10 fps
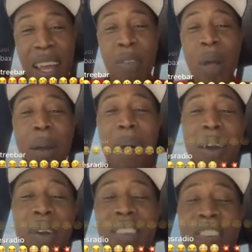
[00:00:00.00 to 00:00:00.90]
Yes, when the
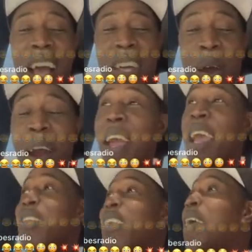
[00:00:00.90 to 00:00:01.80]
man reach Jack Yor,
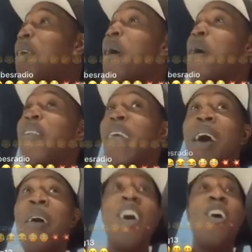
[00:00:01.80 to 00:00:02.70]
Jack Yor goes
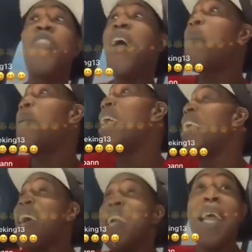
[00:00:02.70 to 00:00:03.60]
out, fly up in the air.